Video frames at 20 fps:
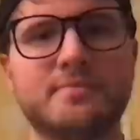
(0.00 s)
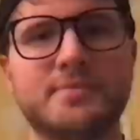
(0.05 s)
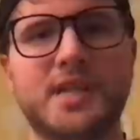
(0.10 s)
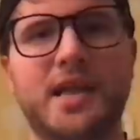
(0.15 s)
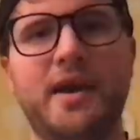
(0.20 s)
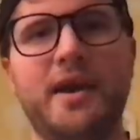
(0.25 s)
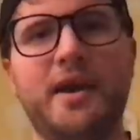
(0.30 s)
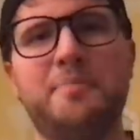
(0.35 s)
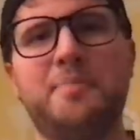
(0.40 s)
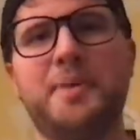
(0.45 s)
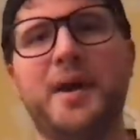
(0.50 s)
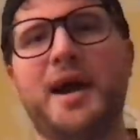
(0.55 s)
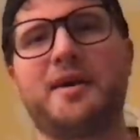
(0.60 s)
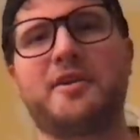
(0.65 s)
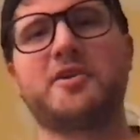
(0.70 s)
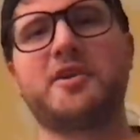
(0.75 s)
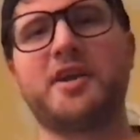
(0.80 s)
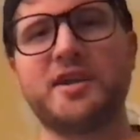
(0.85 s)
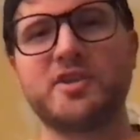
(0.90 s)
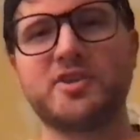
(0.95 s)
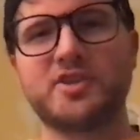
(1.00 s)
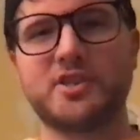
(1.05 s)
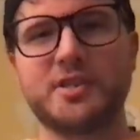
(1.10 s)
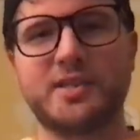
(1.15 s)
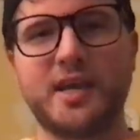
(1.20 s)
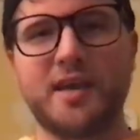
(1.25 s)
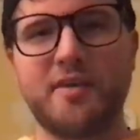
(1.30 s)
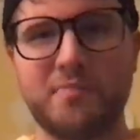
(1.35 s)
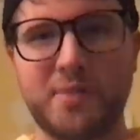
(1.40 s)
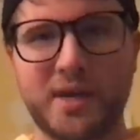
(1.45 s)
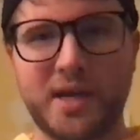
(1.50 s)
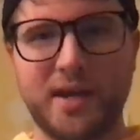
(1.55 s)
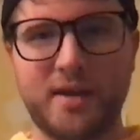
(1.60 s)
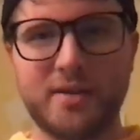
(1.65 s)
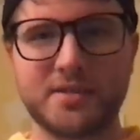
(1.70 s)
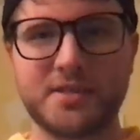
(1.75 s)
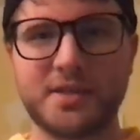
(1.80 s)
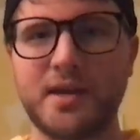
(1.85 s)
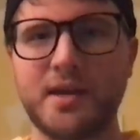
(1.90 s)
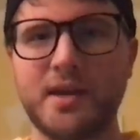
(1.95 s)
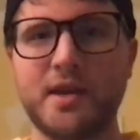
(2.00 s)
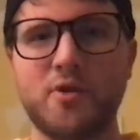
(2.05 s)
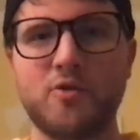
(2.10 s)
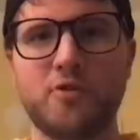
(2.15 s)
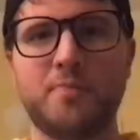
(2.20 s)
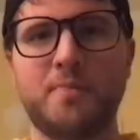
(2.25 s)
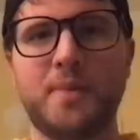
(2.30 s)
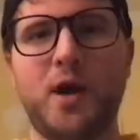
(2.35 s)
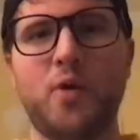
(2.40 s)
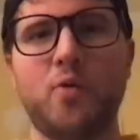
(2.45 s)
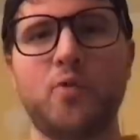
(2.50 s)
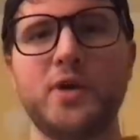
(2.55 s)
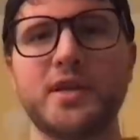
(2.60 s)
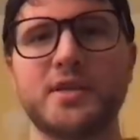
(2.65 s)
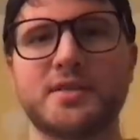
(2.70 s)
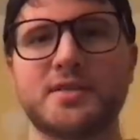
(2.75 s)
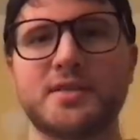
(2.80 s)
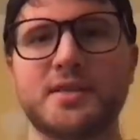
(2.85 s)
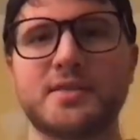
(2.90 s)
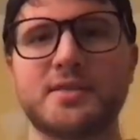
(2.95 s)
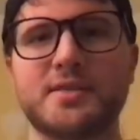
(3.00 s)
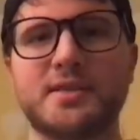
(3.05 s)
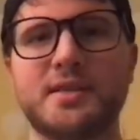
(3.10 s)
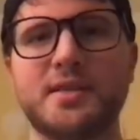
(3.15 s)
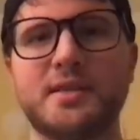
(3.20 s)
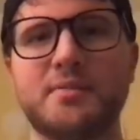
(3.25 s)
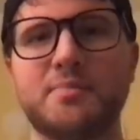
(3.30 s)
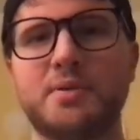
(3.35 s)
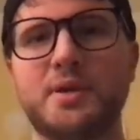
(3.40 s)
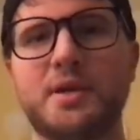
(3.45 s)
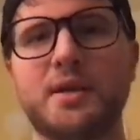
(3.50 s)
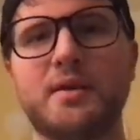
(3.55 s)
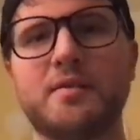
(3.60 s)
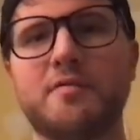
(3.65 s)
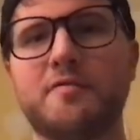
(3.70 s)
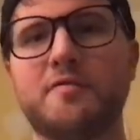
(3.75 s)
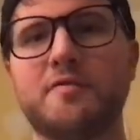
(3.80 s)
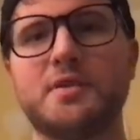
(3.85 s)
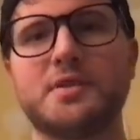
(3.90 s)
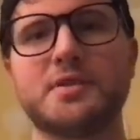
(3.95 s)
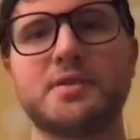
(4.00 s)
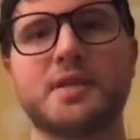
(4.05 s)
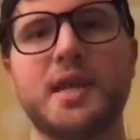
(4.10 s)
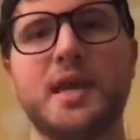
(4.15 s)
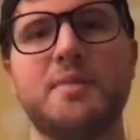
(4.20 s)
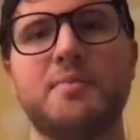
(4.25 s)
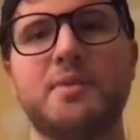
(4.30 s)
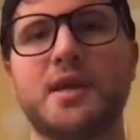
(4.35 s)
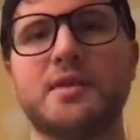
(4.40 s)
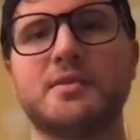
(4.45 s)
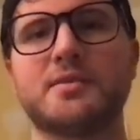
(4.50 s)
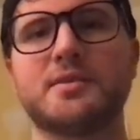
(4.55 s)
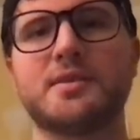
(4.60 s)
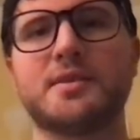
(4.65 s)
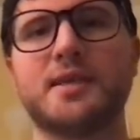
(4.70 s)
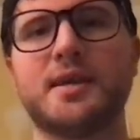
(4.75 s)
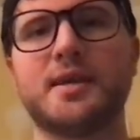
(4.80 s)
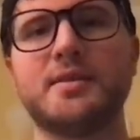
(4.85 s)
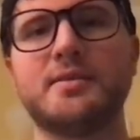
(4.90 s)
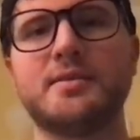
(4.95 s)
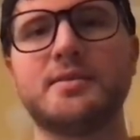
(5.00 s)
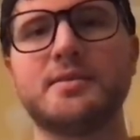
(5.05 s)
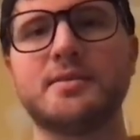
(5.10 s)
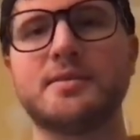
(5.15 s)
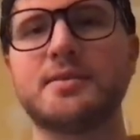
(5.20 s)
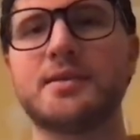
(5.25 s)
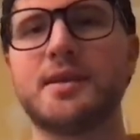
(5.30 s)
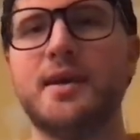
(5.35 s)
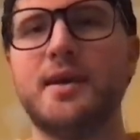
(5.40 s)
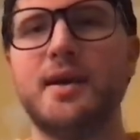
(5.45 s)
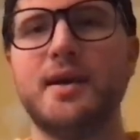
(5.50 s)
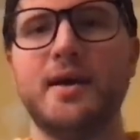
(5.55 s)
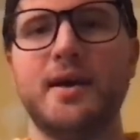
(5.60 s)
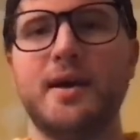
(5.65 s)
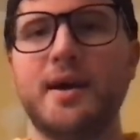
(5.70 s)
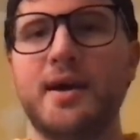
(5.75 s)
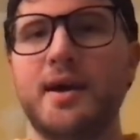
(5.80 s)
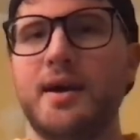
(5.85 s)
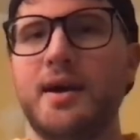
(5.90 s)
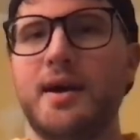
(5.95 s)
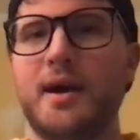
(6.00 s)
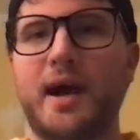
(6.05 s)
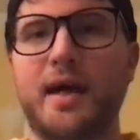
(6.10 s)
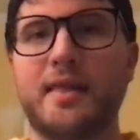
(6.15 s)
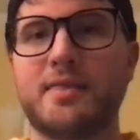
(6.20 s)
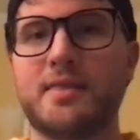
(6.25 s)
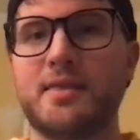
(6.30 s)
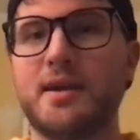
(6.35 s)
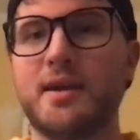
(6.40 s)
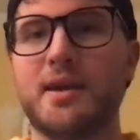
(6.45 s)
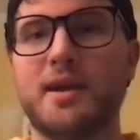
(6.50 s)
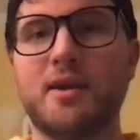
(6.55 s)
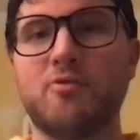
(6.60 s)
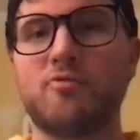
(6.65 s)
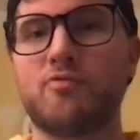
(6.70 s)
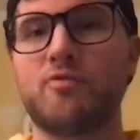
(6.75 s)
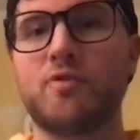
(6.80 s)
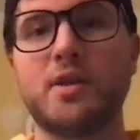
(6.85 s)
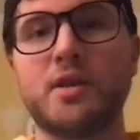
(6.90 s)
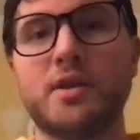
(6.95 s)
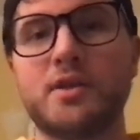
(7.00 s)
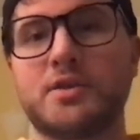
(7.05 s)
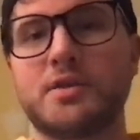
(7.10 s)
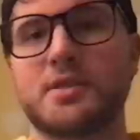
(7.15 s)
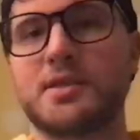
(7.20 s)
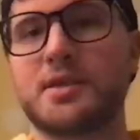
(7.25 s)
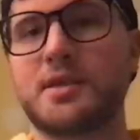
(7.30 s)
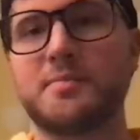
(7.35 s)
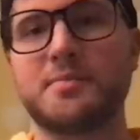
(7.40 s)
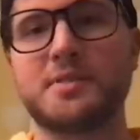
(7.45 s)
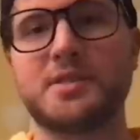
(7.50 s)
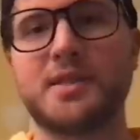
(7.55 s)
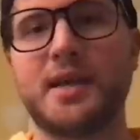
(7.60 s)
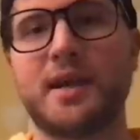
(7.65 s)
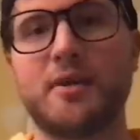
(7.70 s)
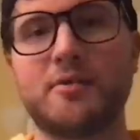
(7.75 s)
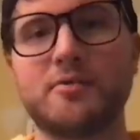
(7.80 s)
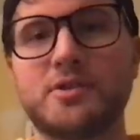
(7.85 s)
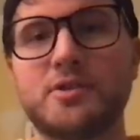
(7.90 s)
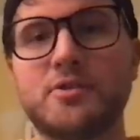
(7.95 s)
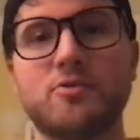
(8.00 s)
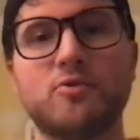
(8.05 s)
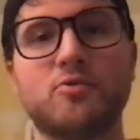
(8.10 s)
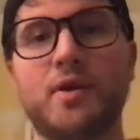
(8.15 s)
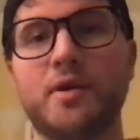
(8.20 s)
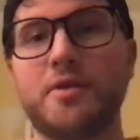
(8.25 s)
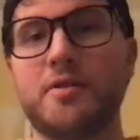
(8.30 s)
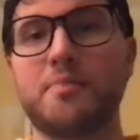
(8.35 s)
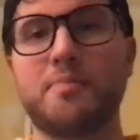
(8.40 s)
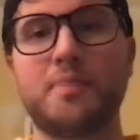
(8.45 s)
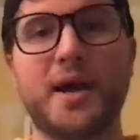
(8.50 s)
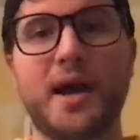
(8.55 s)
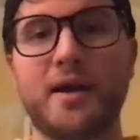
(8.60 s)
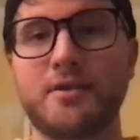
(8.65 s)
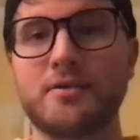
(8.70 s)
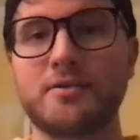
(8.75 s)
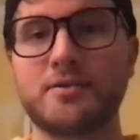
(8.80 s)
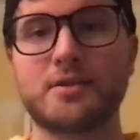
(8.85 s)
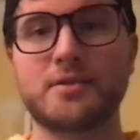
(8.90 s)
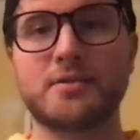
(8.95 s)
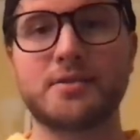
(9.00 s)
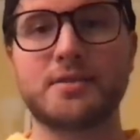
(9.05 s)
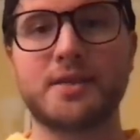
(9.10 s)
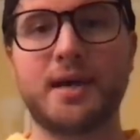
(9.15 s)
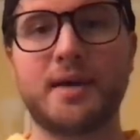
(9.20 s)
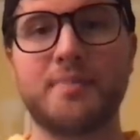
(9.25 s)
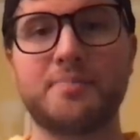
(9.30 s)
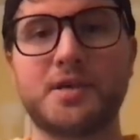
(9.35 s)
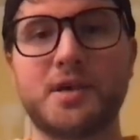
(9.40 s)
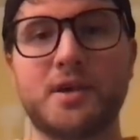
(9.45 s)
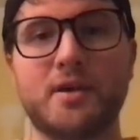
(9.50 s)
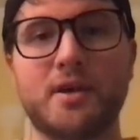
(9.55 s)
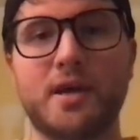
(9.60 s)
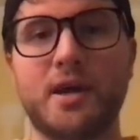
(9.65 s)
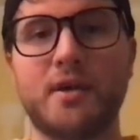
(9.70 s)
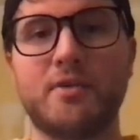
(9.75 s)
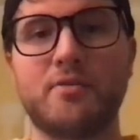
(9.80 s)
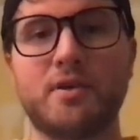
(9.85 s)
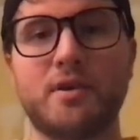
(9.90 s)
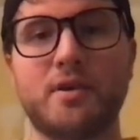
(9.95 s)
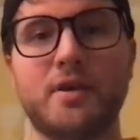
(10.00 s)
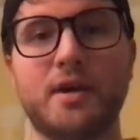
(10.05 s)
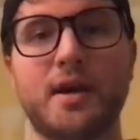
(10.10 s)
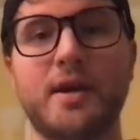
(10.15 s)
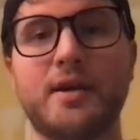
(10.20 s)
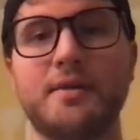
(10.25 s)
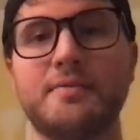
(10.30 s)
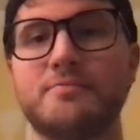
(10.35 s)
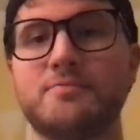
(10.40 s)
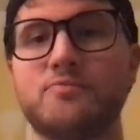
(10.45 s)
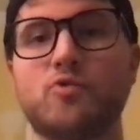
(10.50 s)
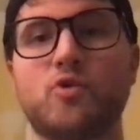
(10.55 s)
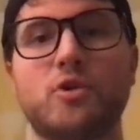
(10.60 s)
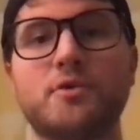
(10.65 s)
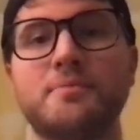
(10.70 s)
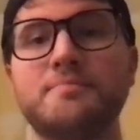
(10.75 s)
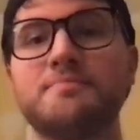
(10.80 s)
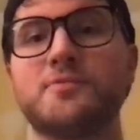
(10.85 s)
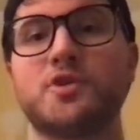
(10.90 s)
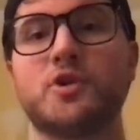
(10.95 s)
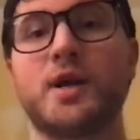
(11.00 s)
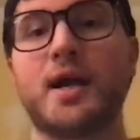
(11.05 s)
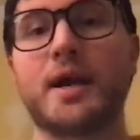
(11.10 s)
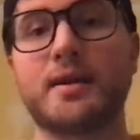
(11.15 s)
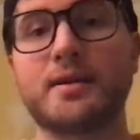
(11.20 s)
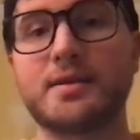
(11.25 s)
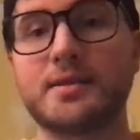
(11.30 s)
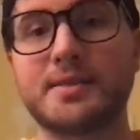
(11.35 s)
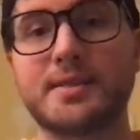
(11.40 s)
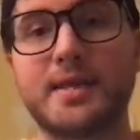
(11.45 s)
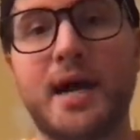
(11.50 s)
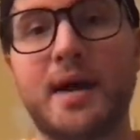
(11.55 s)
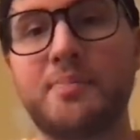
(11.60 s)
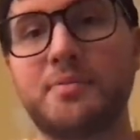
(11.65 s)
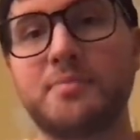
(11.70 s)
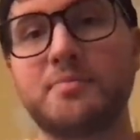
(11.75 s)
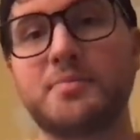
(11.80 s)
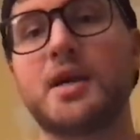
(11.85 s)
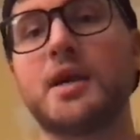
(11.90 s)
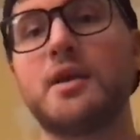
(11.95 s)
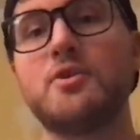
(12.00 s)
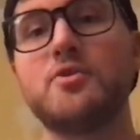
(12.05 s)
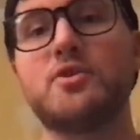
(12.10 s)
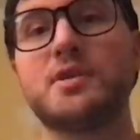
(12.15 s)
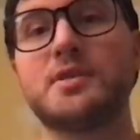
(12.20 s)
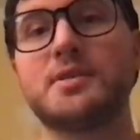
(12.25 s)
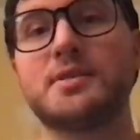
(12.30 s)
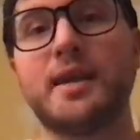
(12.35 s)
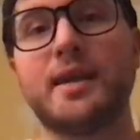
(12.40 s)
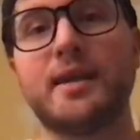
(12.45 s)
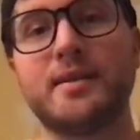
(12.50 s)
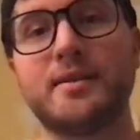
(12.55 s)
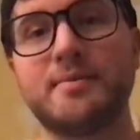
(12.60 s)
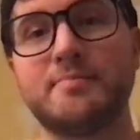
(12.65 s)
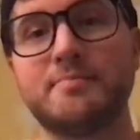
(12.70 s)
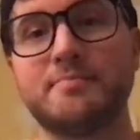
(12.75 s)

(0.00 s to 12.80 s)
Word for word: Hey Packer Nation, Dave Mikowski here with my Week sixteen pick for this game against the Titans. I think it really just comes down to whether the Packers can stop Derrick Henry or not. Well, you're not going to stop him. Can you contain him?